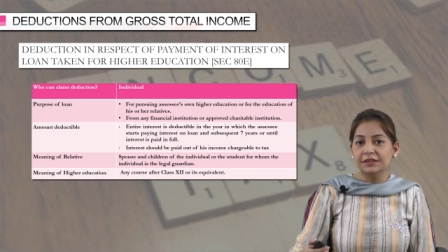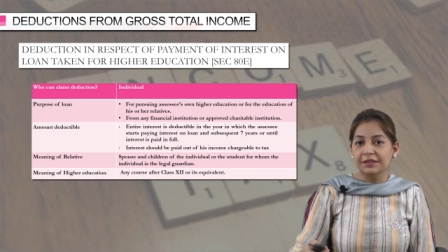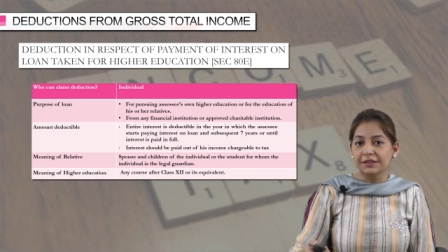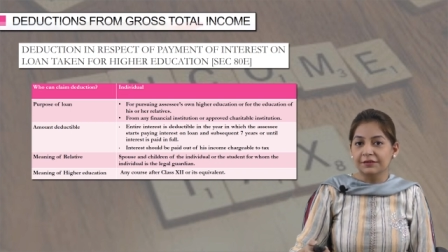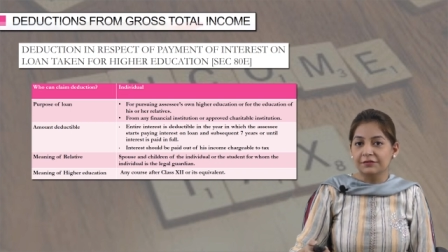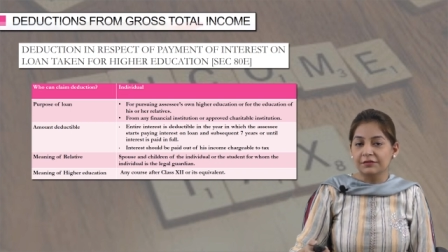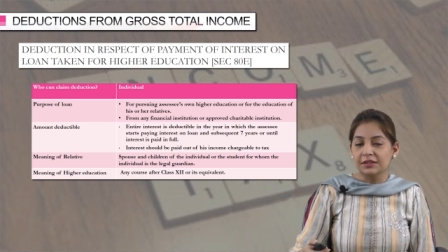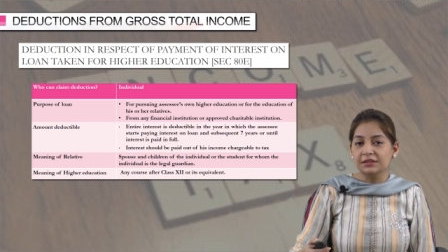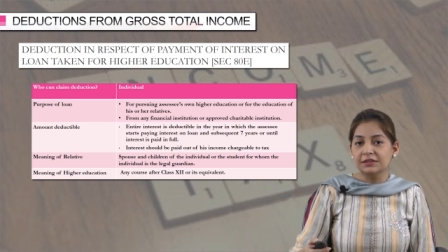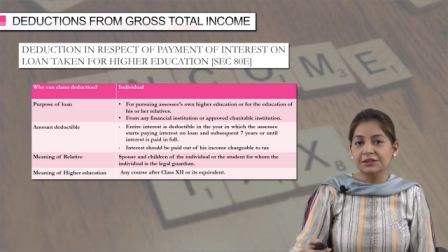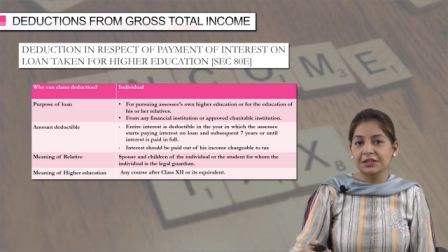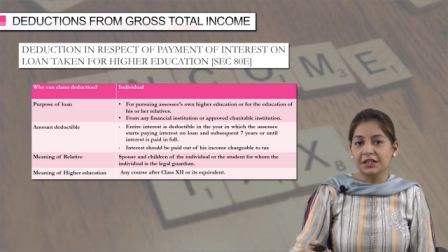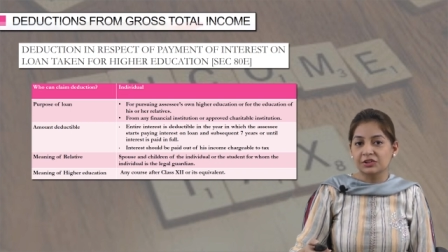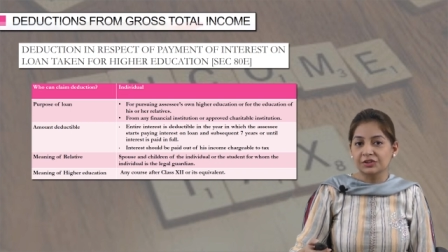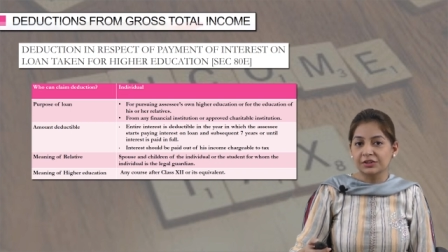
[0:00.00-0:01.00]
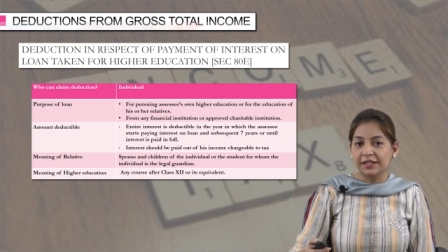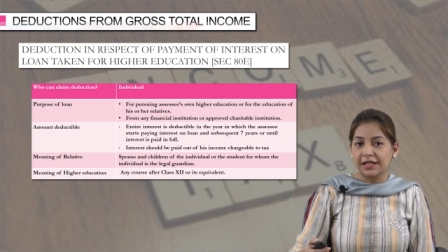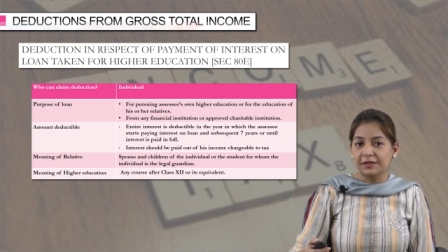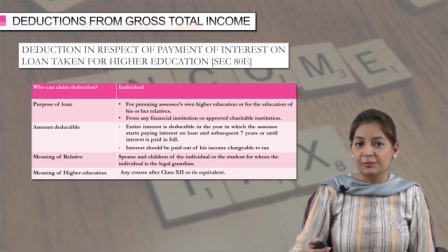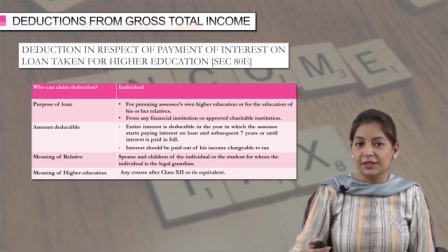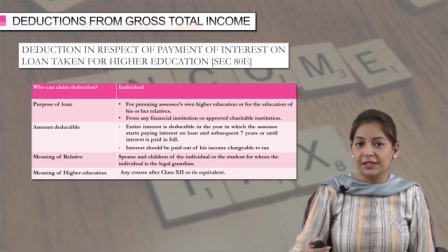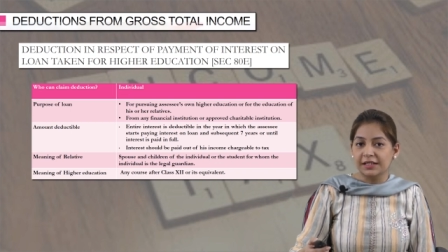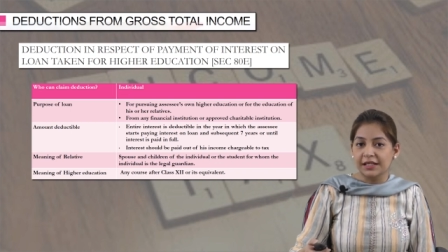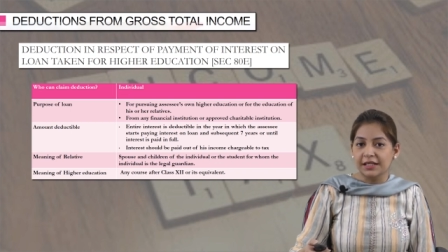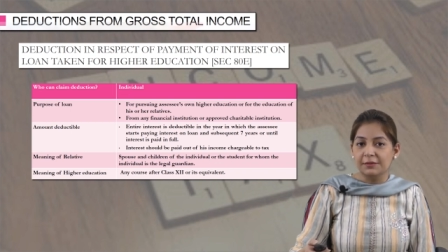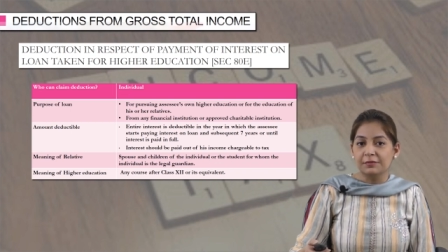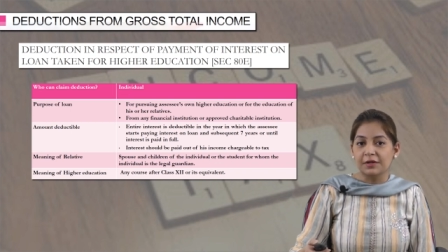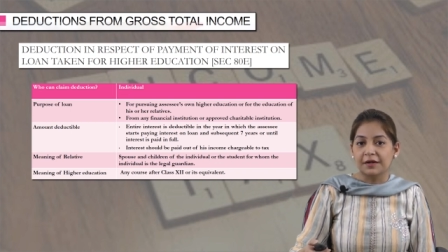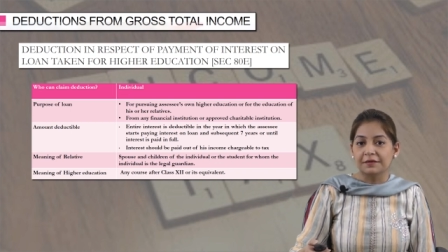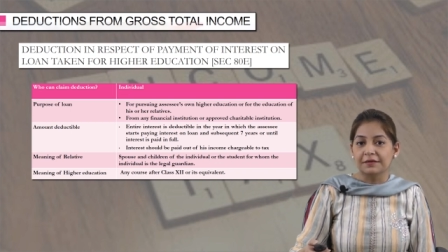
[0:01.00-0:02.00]
the interest deduction can be
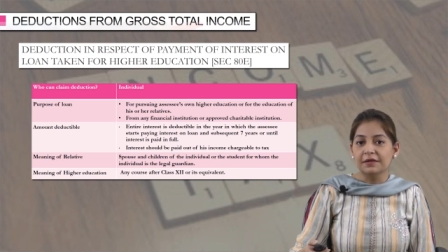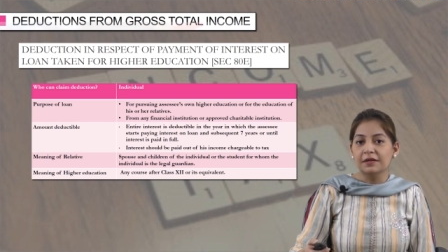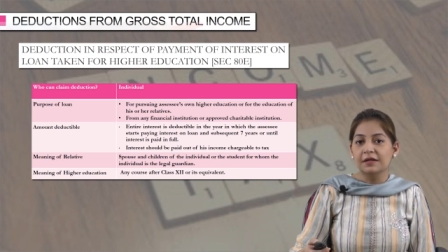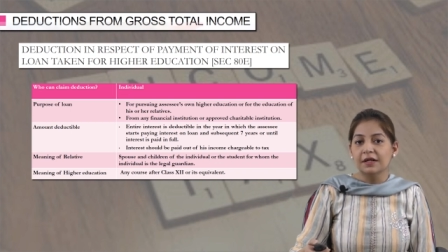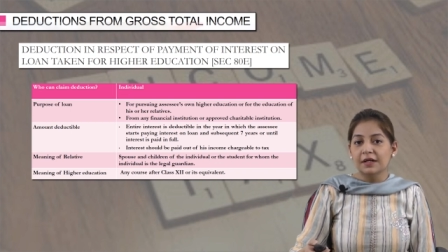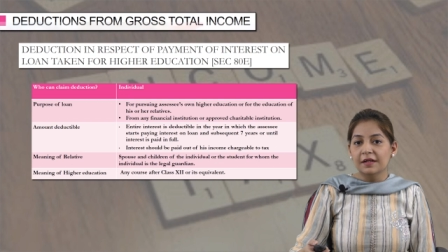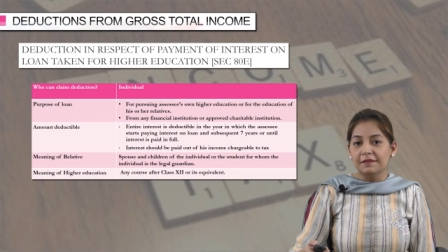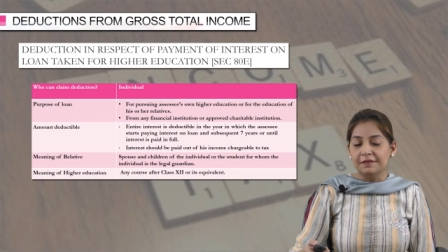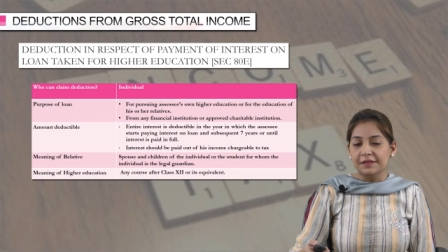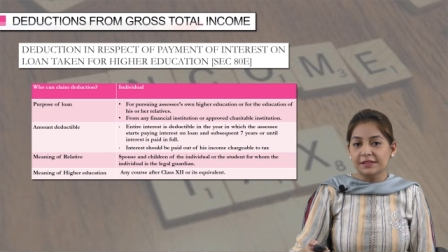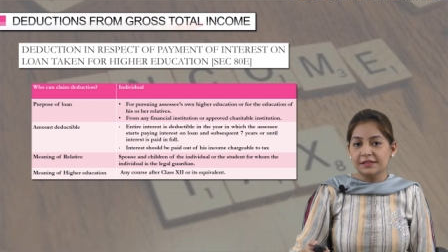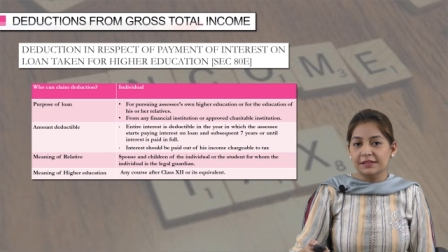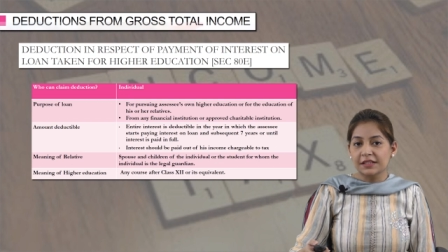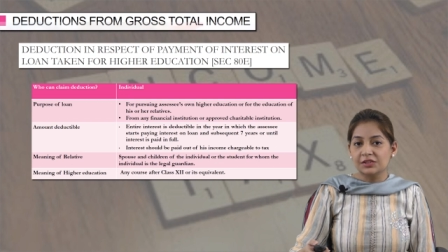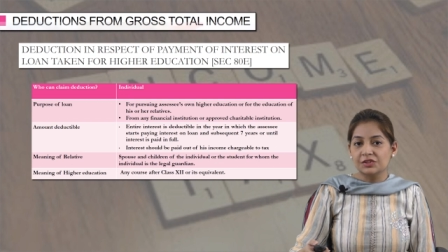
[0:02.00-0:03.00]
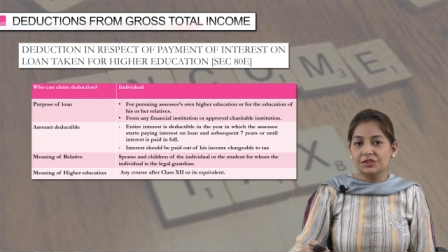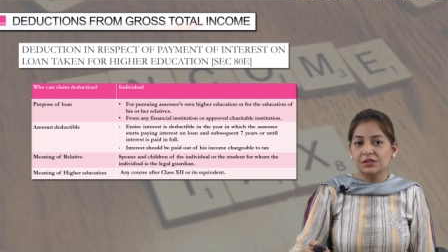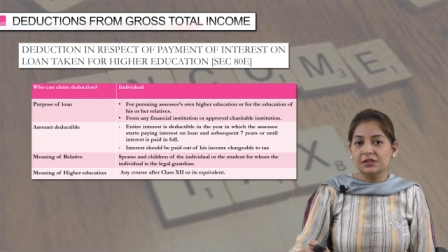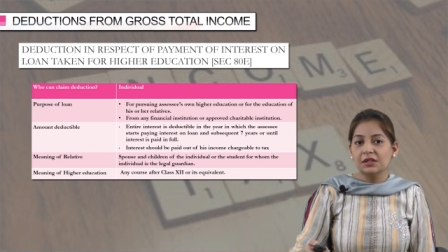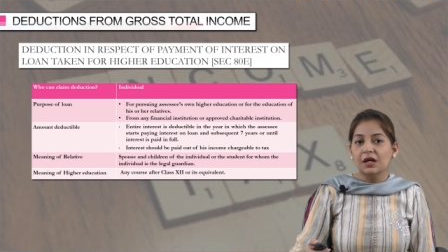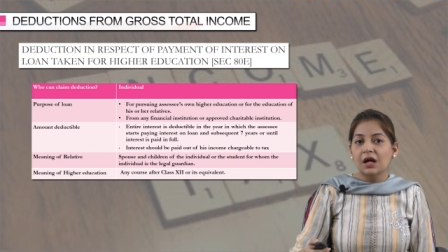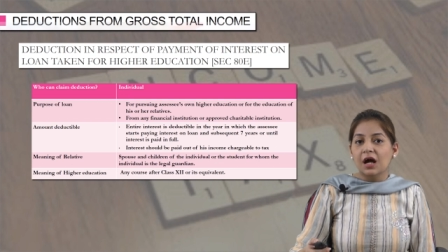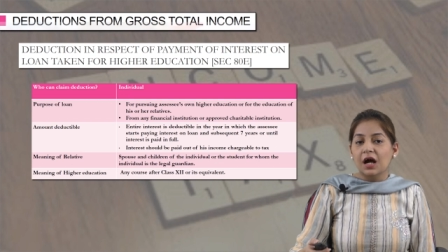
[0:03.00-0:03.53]
claimed under this section.